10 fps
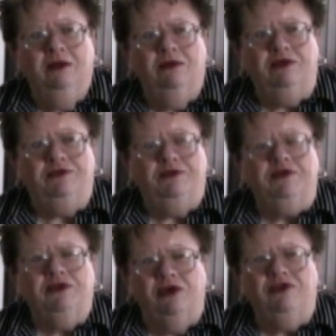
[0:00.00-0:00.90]
which
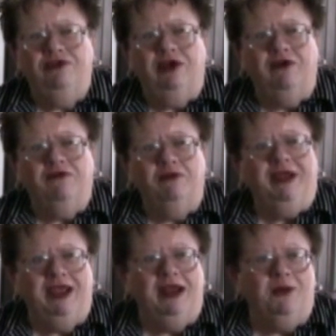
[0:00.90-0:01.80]
was good, for
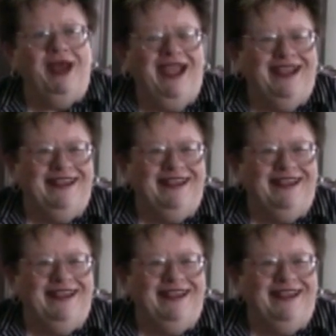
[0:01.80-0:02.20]
me anyway.